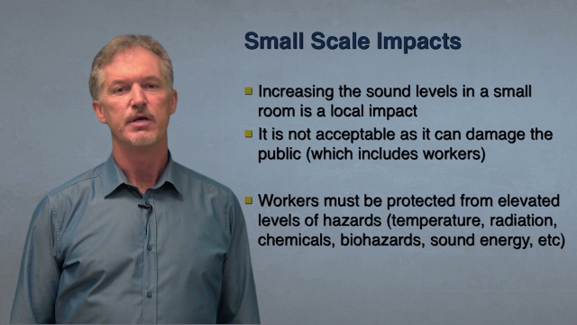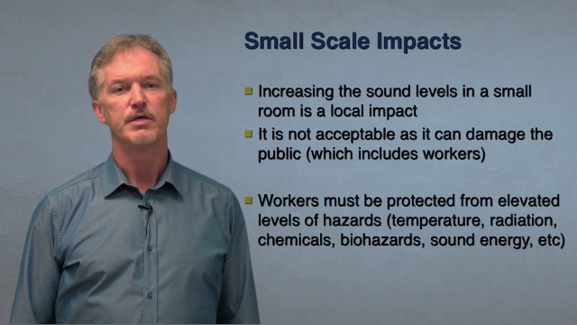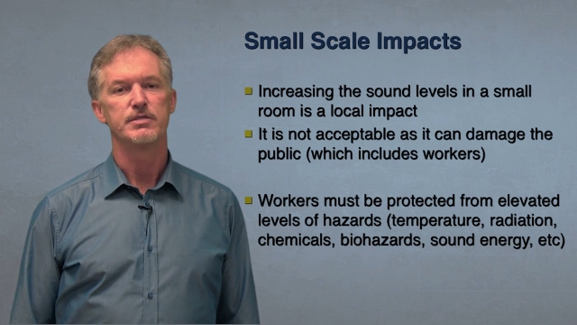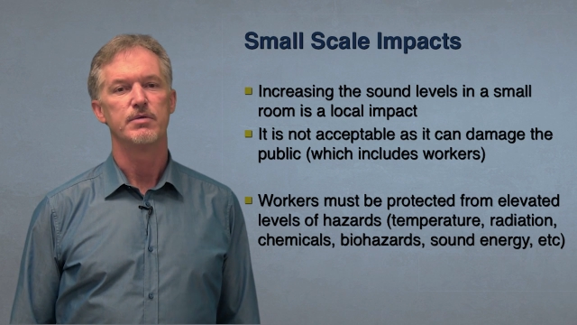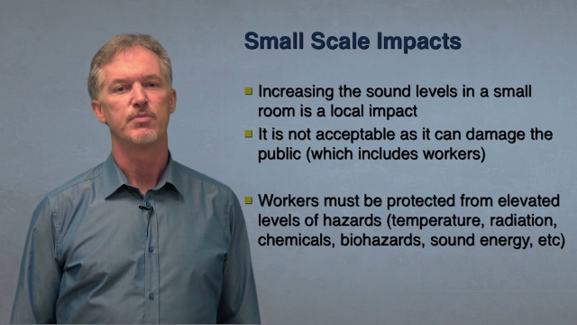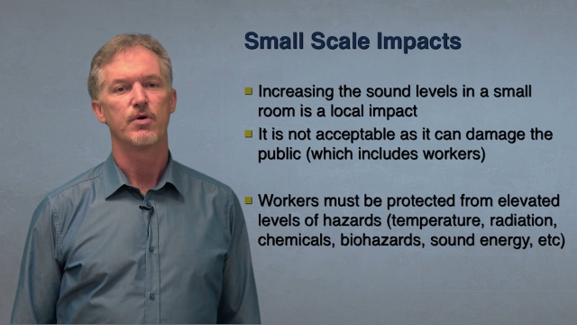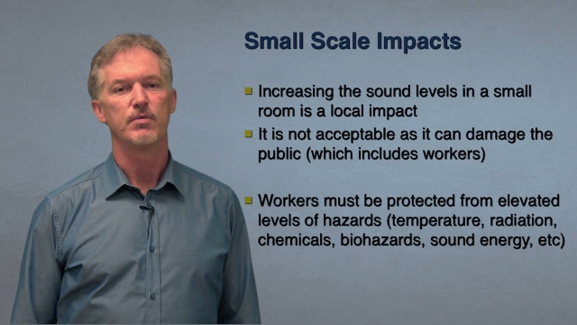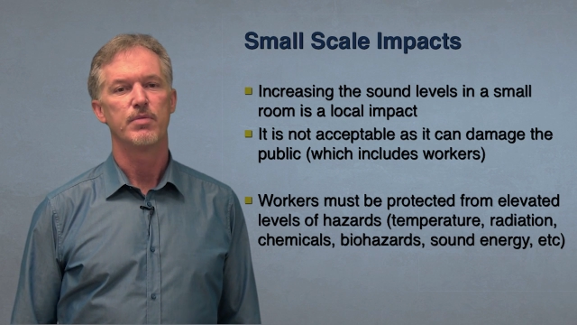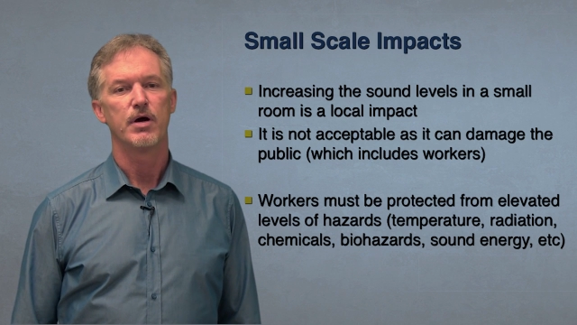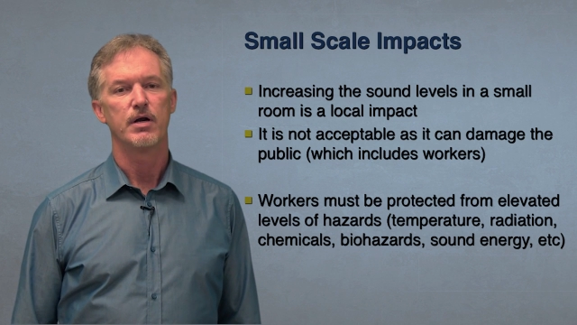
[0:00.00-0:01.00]
is an
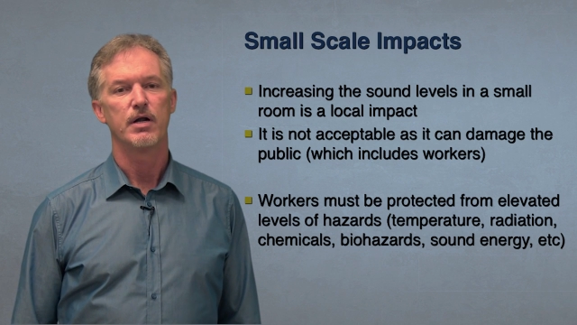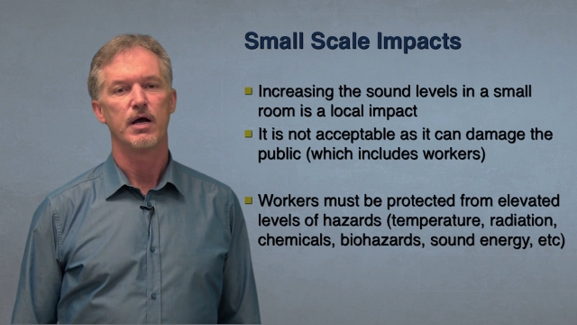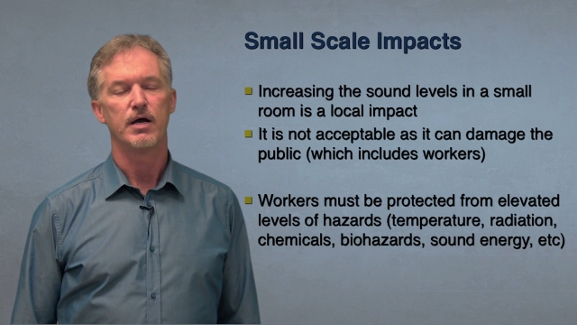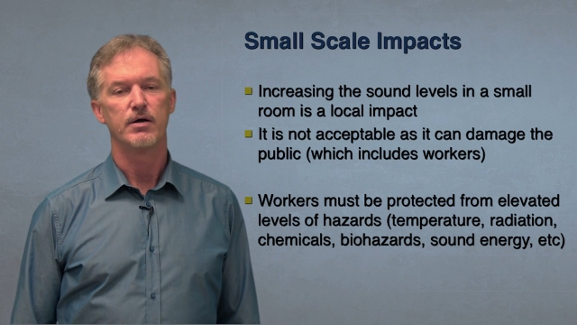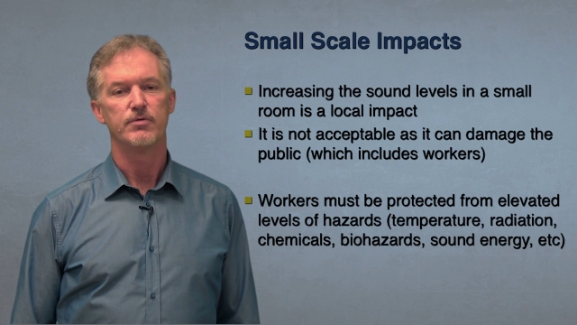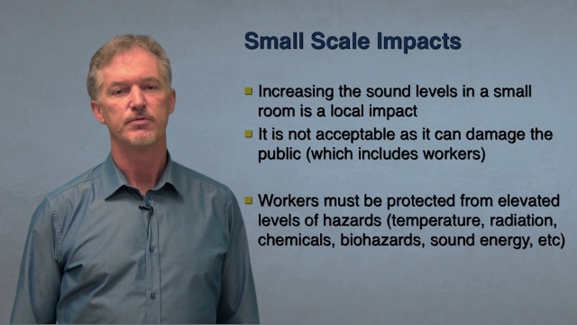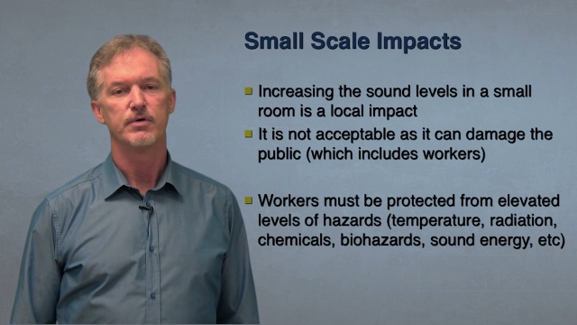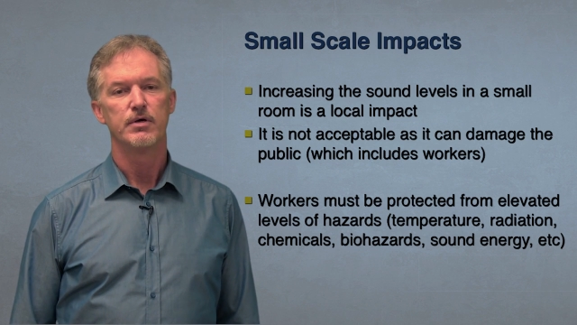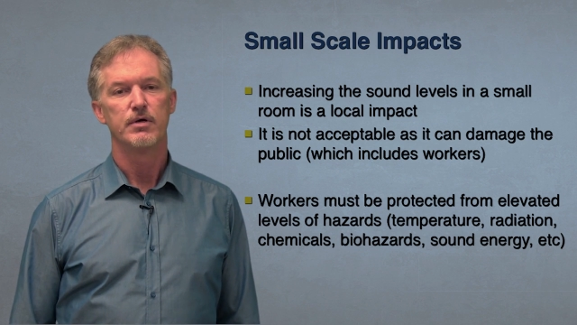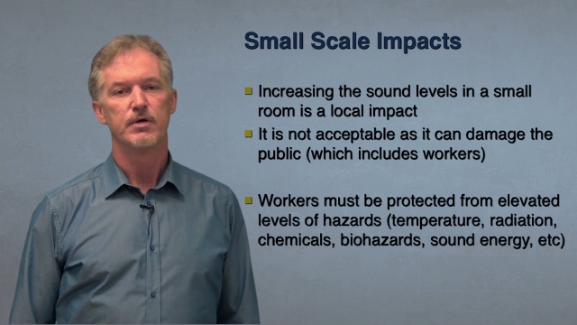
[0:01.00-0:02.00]
important part of
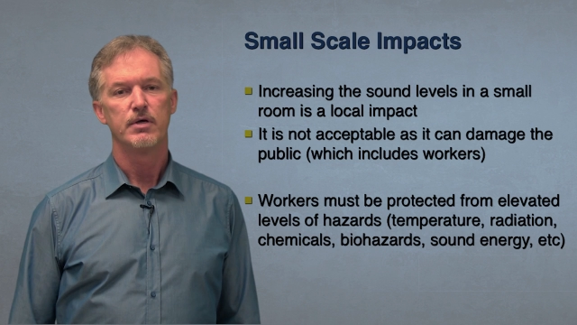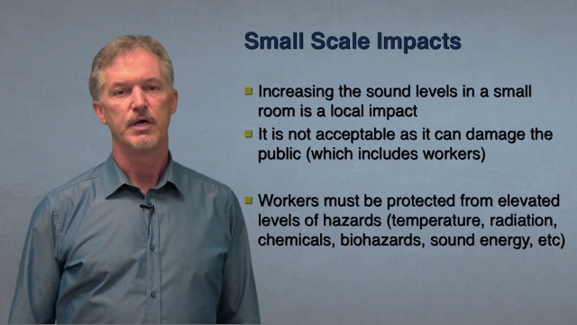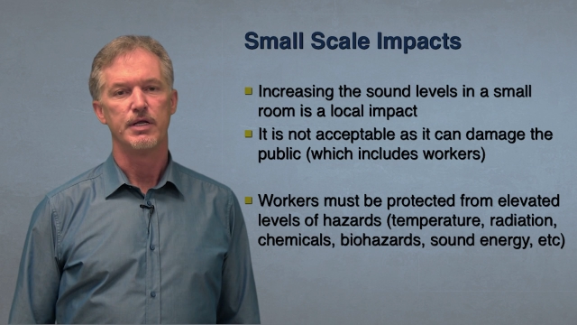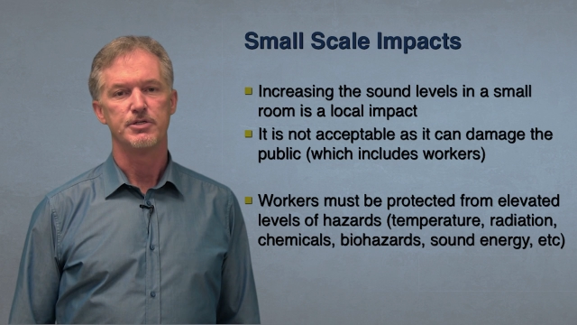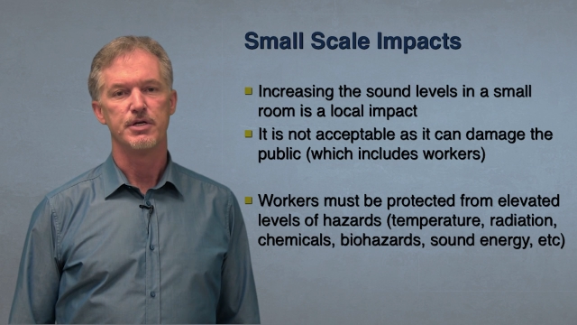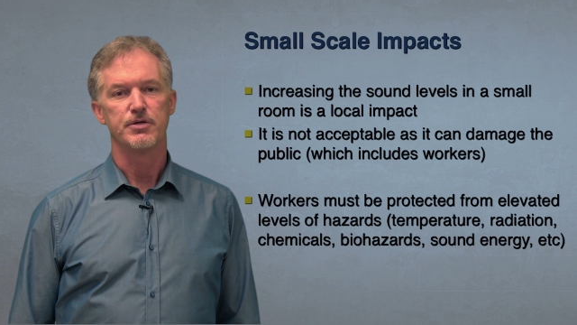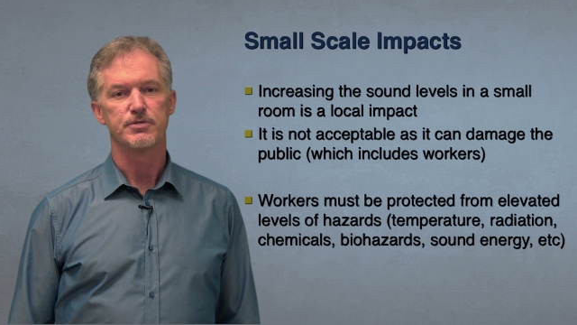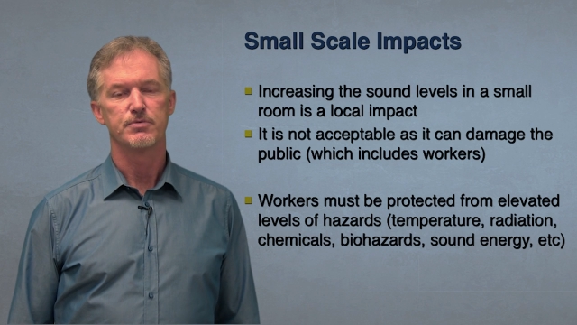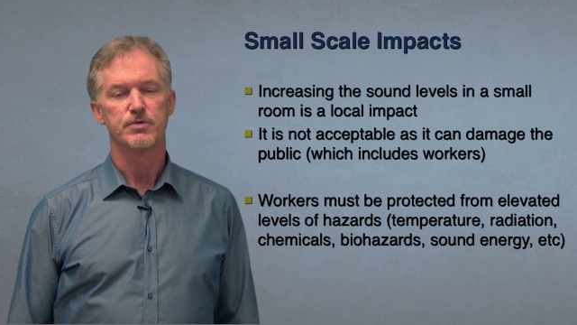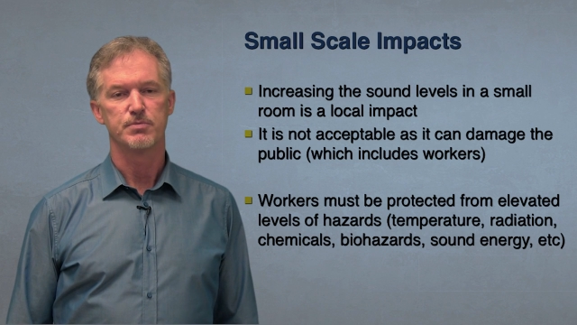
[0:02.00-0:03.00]
an
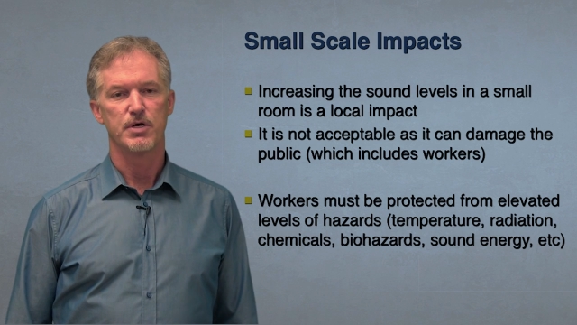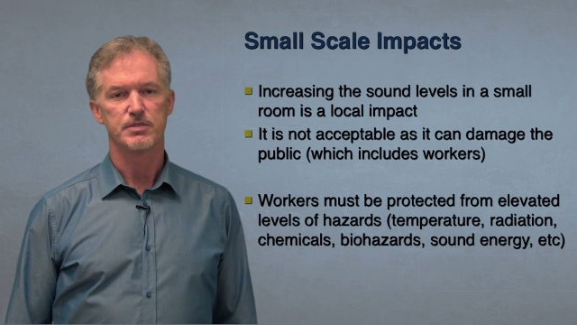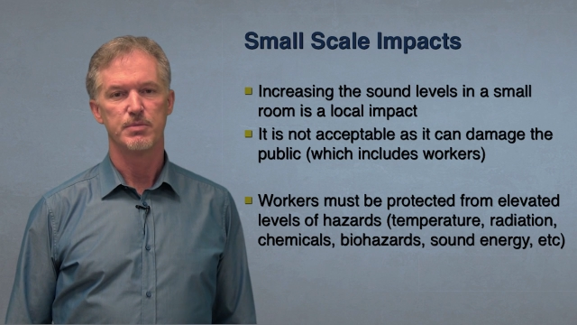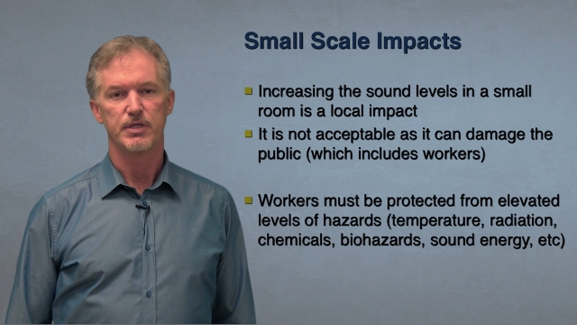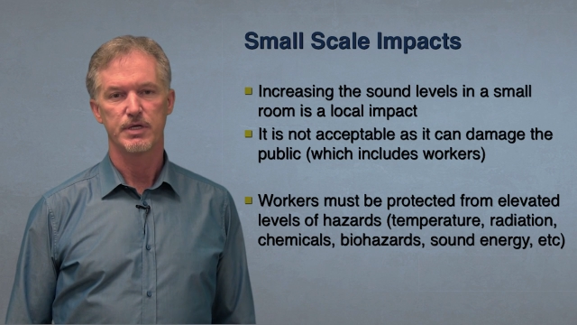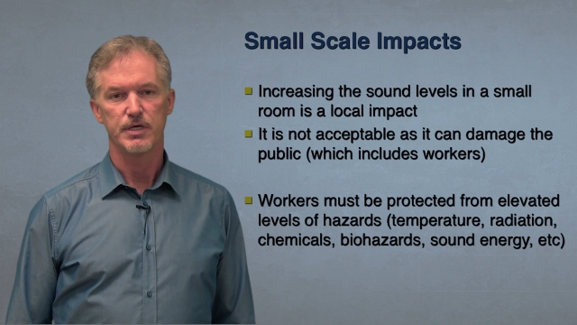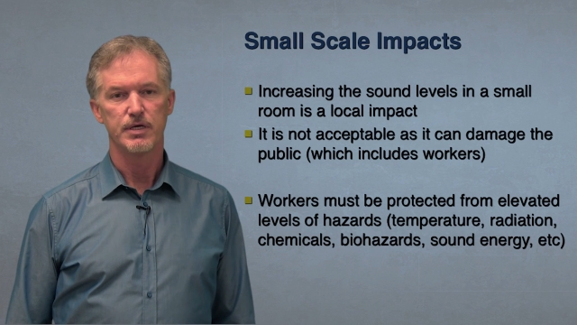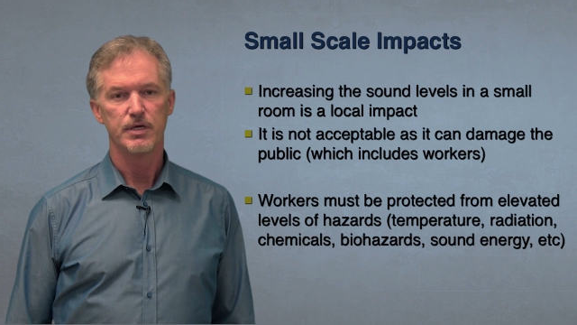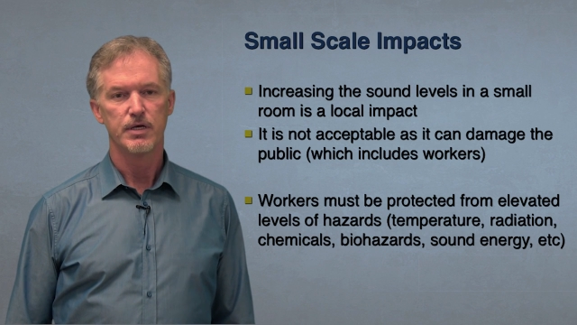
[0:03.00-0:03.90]
engineer's responsibility.